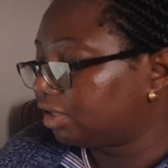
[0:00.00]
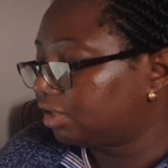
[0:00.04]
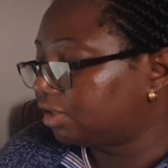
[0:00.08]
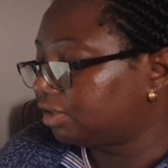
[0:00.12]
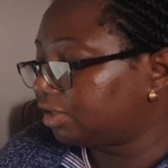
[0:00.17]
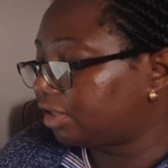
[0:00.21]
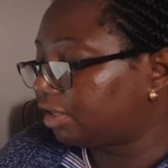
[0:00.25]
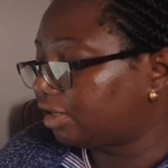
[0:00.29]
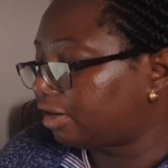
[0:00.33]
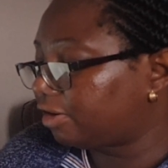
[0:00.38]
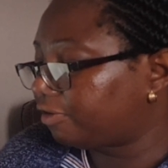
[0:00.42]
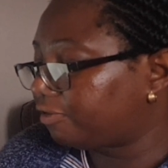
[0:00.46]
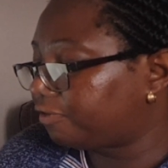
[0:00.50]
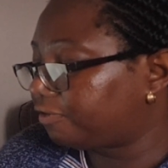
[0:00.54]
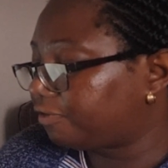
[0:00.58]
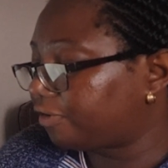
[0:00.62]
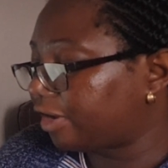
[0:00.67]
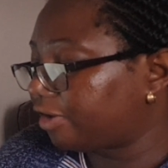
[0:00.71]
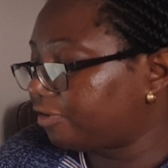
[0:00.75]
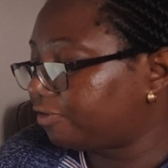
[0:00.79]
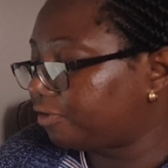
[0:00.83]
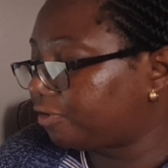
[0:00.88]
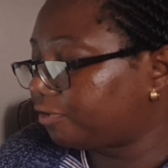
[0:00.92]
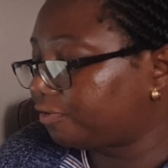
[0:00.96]
There are
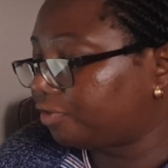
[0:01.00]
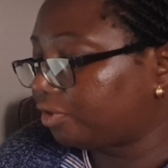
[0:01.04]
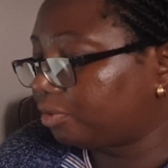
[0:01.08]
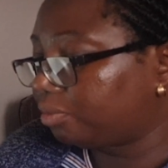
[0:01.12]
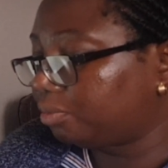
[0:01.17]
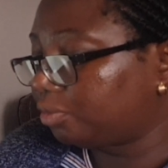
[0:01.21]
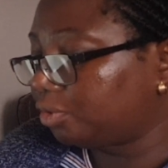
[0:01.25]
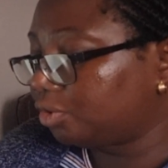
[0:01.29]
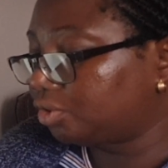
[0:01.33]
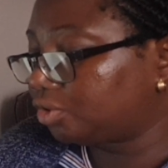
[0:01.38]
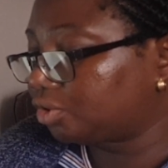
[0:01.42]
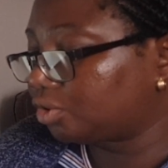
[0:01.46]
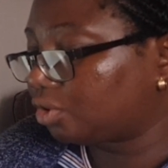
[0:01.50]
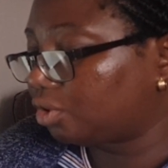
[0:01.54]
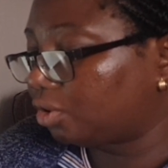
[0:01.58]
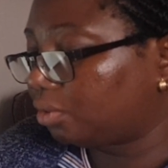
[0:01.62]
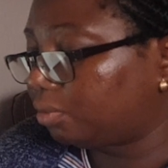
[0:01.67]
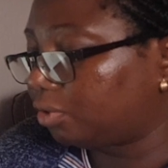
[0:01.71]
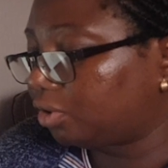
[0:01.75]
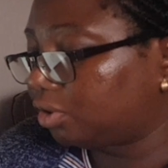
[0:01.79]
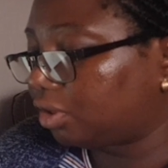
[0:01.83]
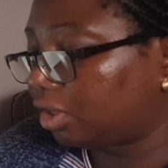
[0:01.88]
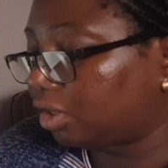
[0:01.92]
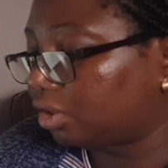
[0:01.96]
5 of the most
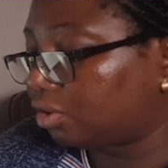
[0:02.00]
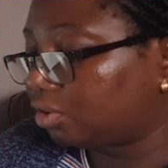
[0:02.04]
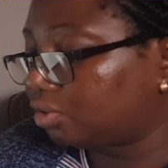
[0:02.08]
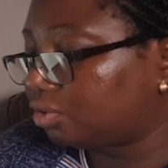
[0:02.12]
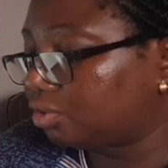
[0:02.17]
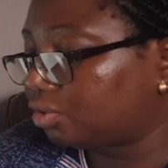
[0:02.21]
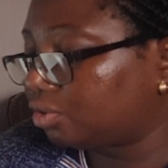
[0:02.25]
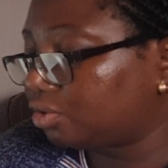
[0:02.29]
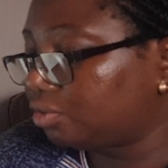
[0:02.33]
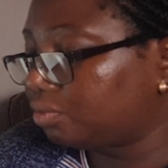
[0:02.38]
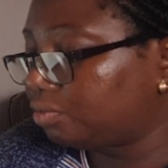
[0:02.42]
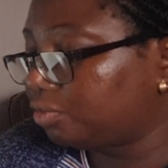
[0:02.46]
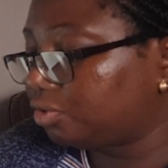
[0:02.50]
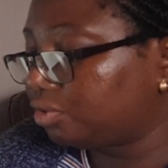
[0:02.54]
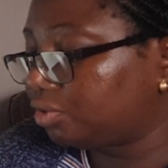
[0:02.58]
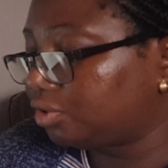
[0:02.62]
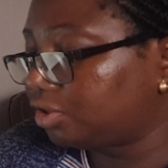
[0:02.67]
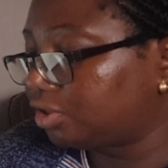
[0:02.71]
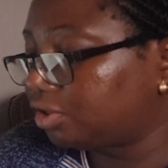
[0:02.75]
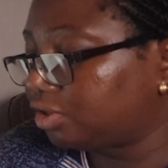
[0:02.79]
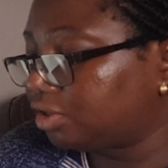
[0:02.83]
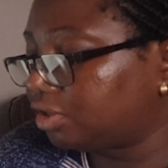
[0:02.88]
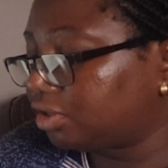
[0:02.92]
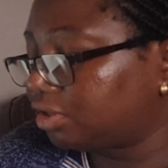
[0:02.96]
common autoimmune
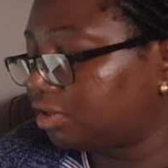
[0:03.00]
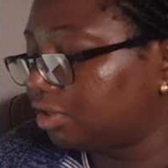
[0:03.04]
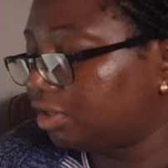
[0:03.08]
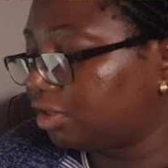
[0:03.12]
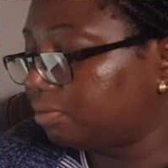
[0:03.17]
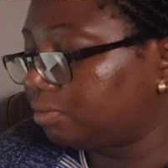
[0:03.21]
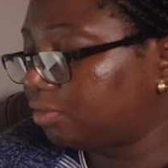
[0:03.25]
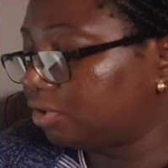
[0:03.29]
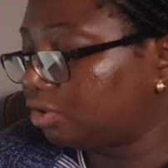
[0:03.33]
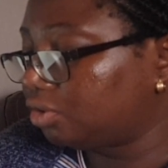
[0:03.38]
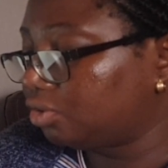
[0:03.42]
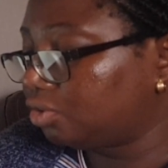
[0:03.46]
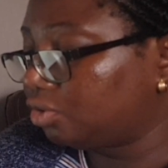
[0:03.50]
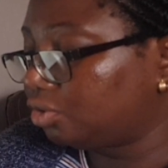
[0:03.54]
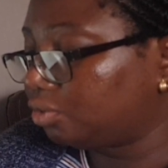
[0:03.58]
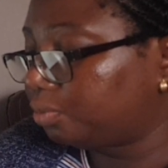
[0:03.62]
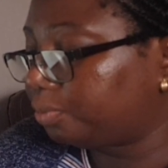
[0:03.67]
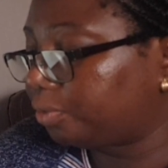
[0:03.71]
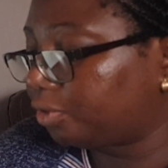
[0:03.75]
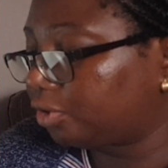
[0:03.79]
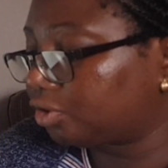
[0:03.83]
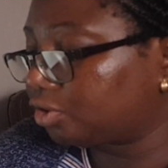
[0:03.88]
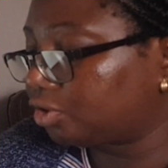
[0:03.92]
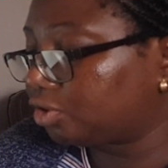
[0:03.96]
diseases, namely
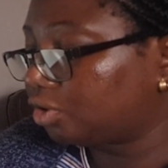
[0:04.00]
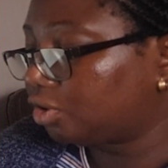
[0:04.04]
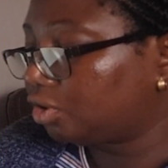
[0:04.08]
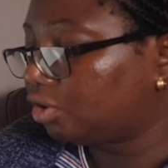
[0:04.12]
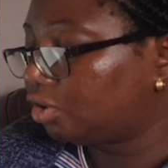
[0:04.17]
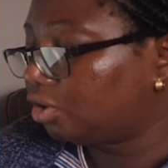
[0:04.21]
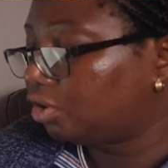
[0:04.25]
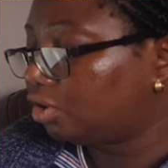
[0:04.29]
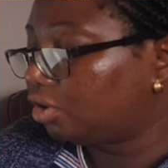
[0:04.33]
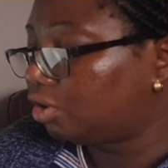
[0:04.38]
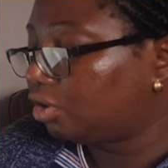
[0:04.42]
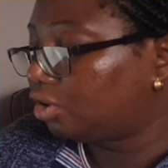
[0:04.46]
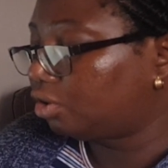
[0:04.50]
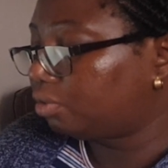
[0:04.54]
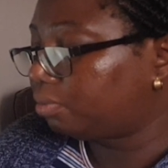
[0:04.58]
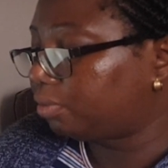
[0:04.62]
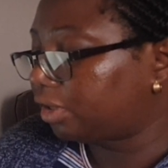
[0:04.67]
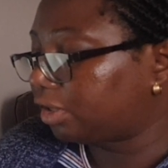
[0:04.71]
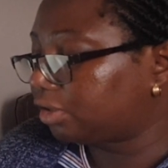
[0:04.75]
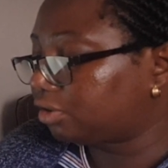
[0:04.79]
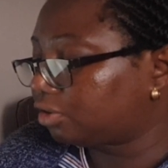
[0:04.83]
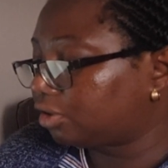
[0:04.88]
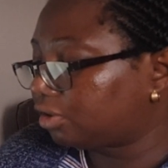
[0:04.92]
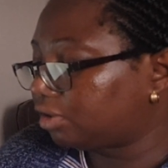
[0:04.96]
lupus,
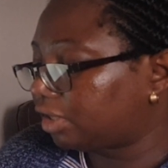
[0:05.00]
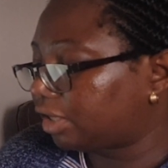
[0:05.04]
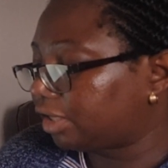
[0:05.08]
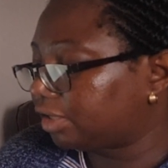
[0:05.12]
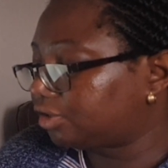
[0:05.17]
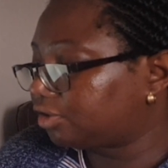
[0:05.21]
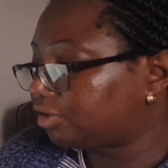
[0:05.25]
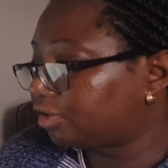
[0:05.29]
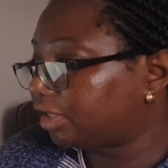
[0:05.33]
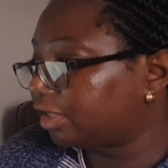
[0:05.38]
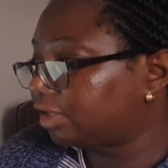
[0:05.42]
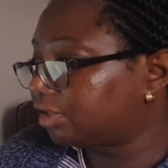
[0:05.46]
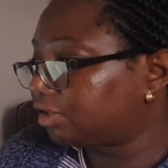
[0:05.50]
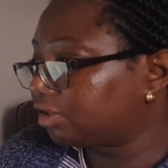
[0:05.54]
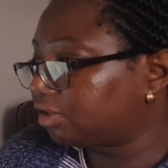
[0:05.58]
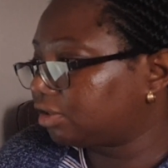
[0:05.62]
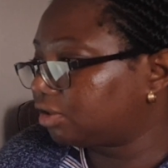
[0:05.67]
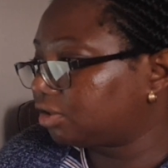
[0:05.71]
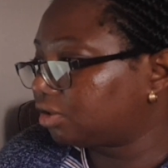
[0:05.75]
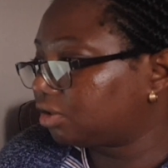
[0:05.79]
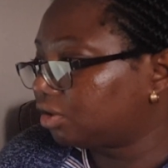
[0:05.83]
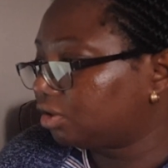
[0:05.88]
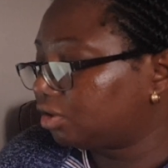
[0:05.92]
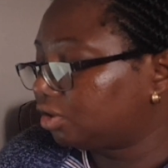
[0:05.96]
rheumatoid
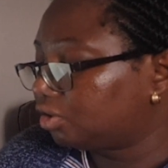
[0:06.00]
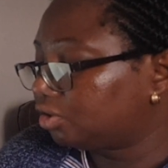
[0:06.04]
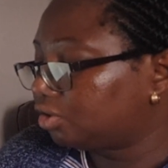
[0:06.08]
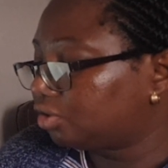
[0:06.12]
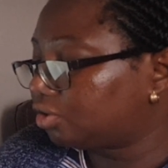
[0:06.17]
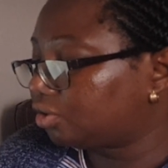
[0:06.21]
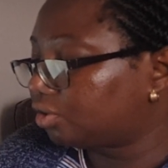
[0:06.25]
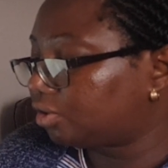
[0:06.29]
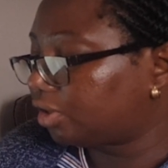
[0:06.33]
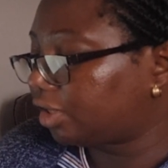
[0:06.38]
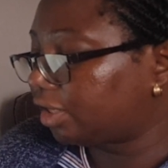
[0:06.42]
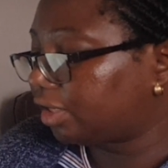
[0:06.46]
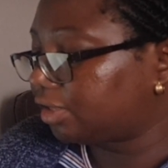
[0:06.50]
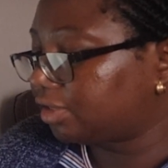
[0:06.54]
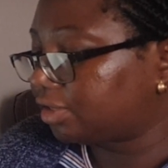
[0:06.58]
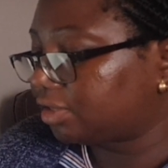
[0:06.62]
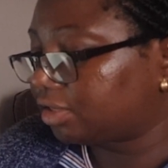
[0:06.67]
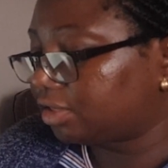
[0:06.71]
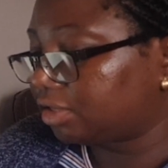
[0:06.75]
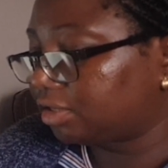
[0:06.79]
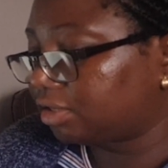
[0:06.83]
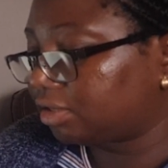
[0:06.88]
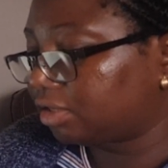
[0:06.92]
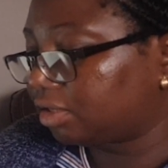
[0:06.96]
arthritis,
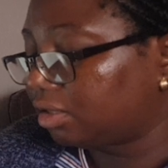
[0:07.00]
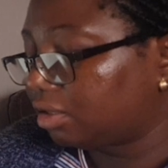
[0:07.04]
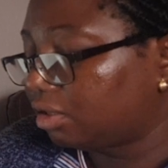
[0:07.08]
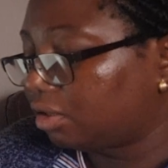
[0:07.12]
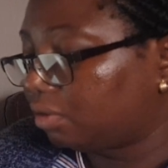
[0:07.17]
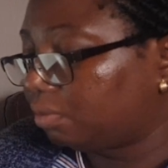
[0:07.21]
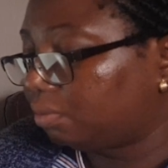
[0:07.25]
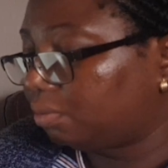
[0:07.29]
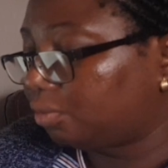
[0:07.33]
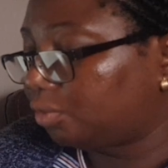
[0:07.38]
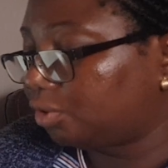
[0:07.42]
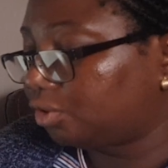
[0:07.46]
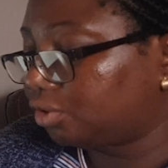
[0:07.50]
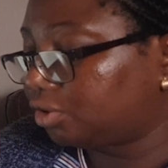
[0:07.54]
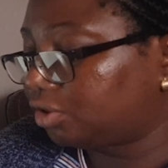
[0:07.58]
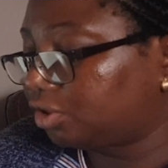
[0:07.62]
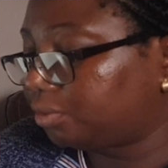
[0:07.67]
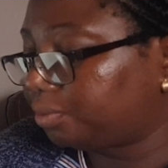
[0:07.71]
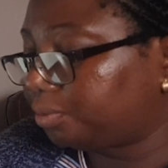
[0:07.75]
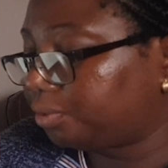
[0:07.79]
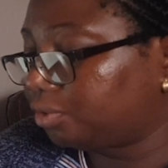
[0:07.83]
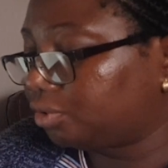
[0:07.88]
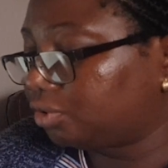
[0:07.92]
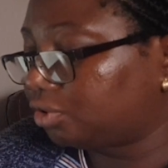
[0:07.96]
psoriasis,
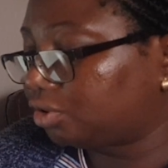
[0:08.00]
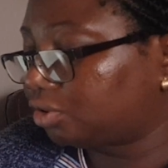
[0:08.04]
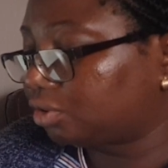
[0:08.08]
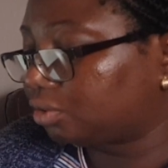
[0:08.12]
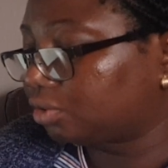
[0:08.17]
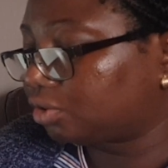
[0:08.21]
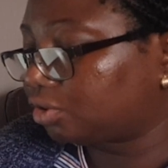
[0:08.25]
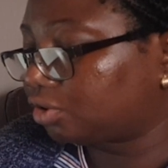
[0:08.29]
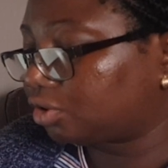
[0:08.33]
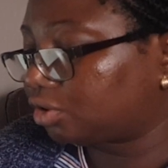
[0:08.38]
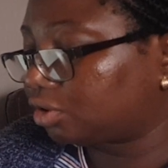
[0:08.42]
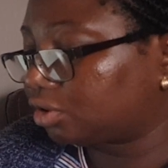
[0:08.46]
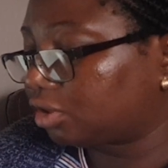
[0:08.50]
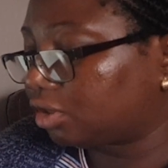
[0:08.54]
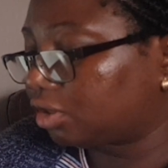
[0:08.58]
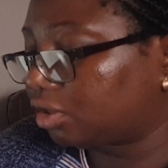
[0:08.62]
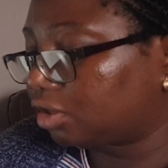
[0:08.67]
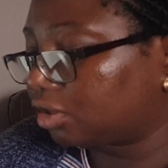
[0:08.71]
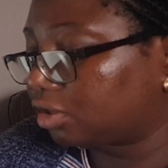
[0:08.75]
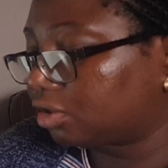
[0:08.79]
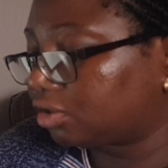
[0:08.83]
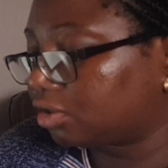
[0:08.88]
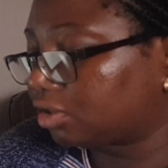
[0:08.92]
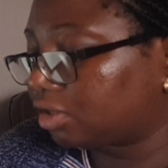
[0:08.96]
multiple
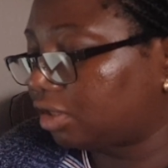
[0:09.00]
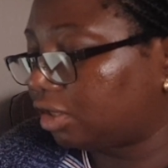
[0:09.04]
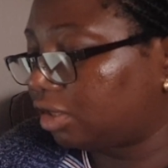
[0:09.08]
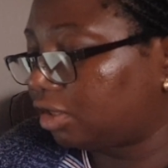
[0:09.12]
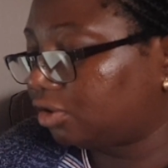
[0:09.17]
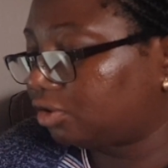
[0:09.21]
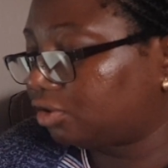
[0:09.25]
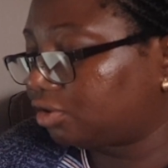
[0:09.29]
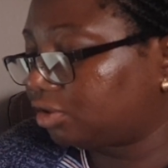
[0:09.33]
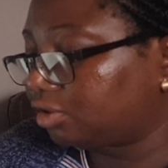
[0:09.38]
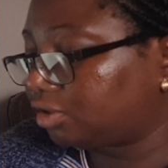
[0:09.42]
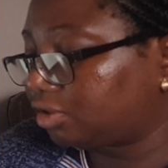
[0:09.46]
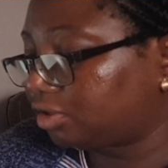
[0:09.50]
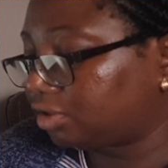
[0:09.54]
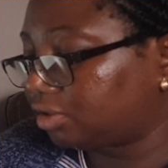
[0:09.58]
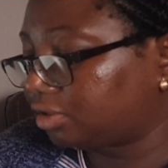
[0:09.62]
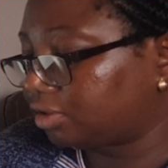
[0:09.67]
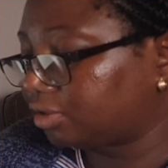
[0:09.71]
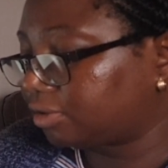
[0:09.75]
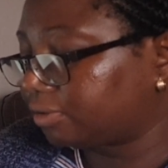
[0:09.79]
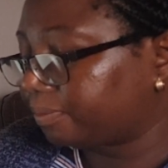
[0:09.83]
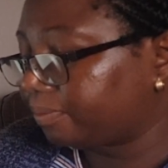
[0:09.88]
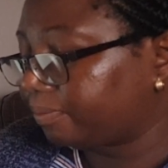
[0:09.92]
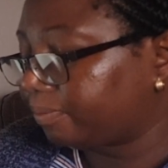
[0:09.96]

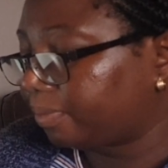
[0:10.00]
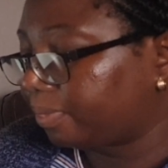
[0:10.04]
sclerosis.